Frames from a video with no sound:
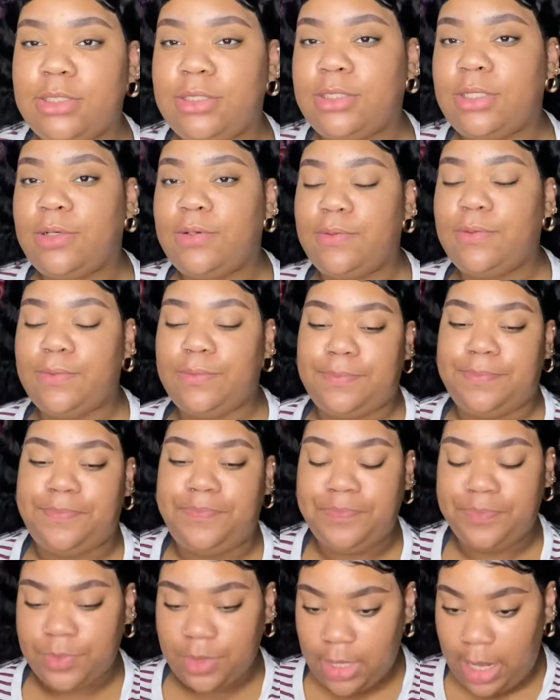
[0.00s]
So,
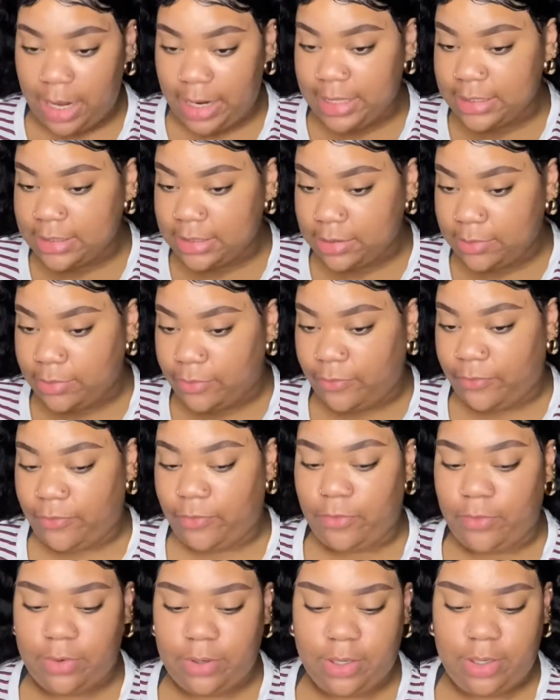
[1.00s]
like I said
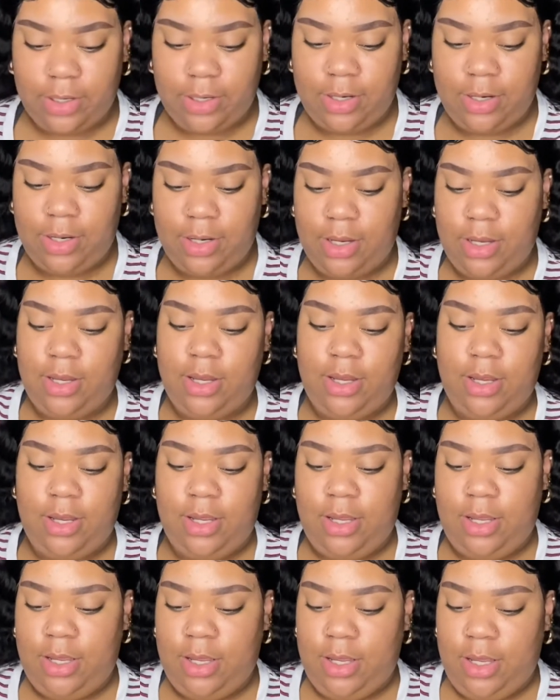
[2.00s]
before,
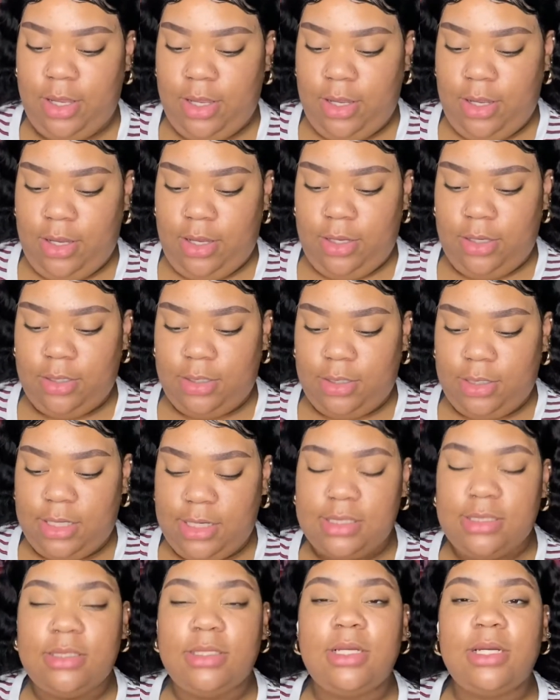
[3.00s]

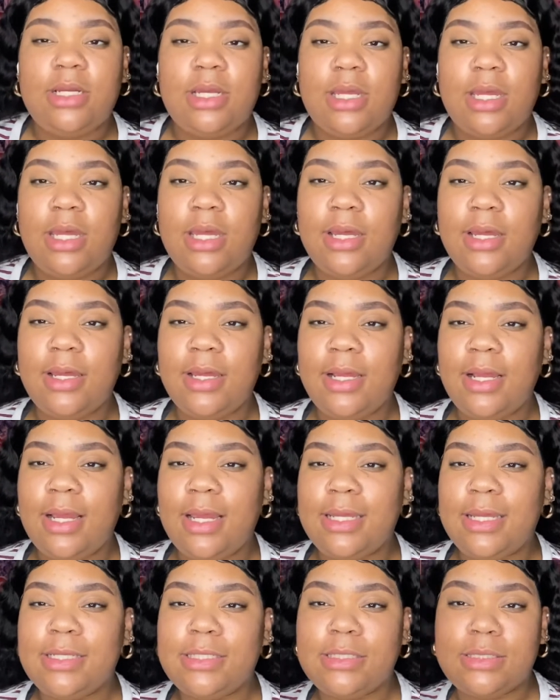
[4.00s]
this look
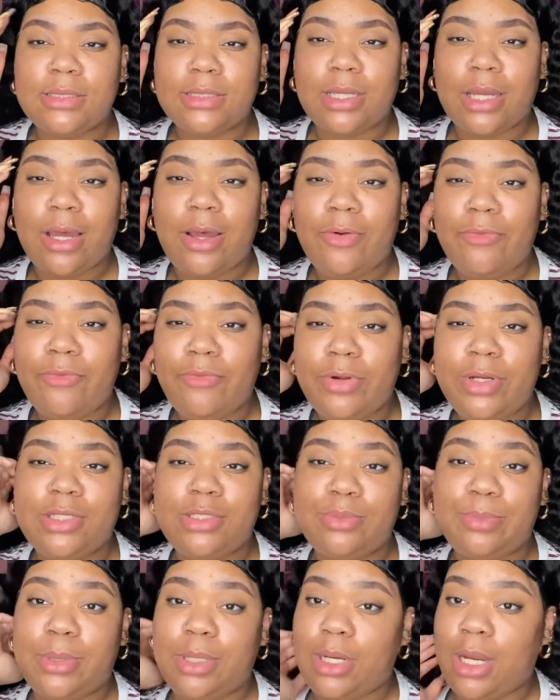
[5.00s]
is
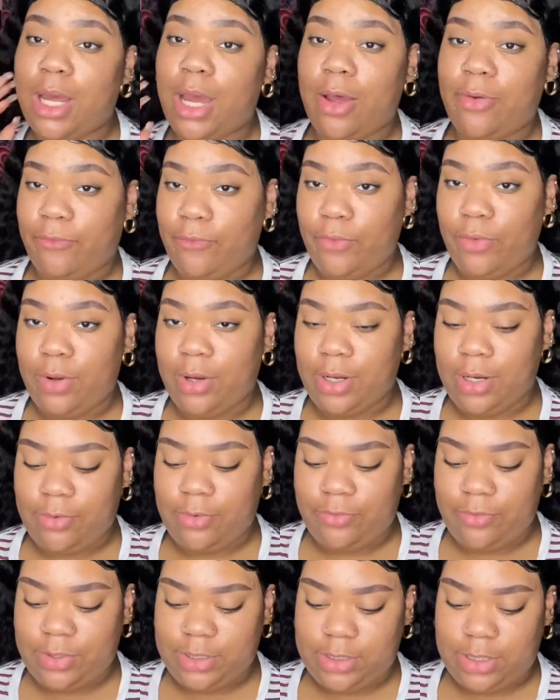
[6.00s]
coverage, but not full
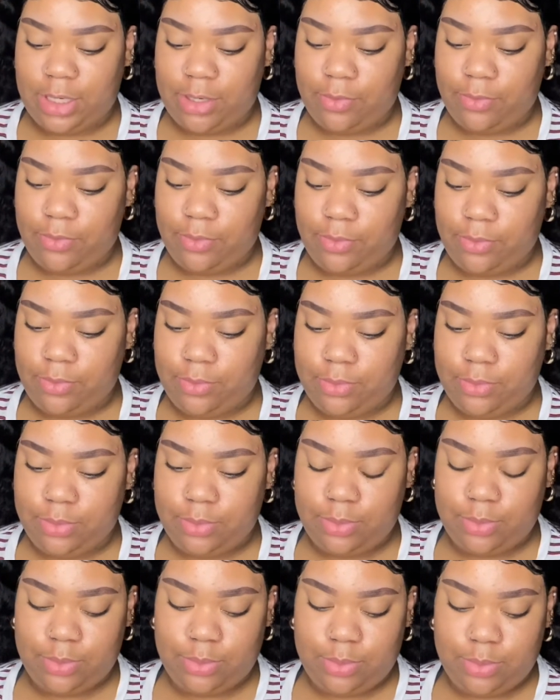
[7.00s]
coverage. Like,
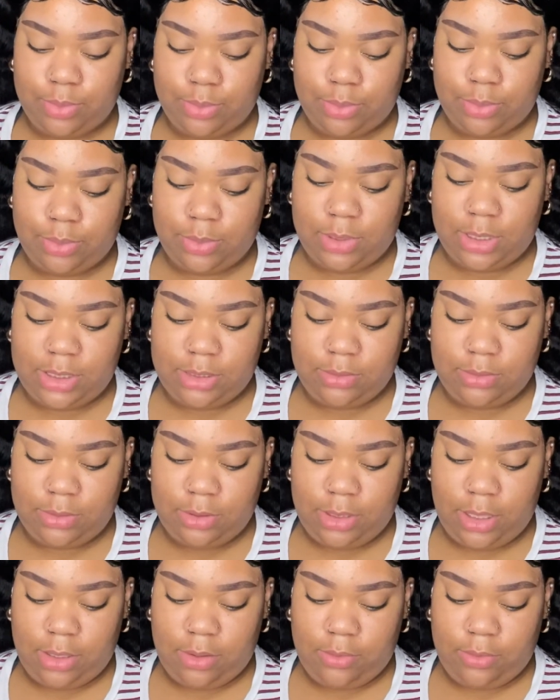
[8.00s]
this
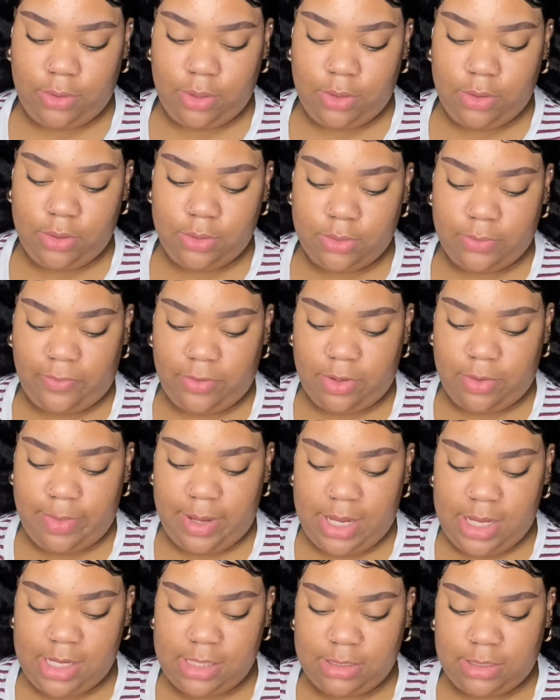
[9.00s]
one I don't use for the
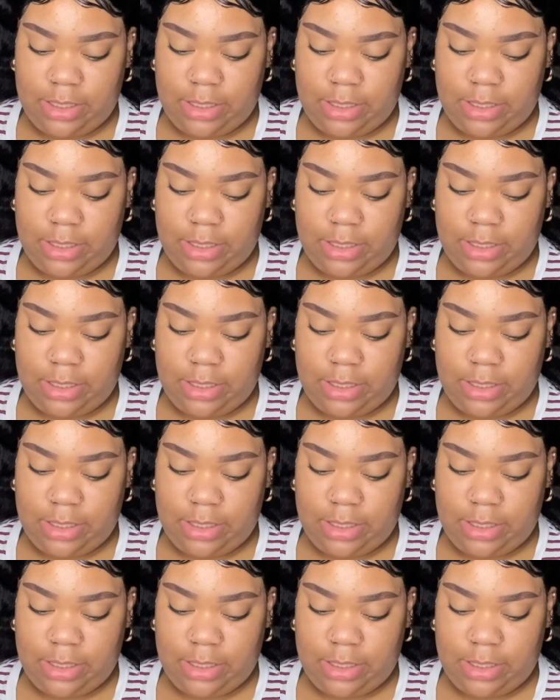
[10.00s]
base.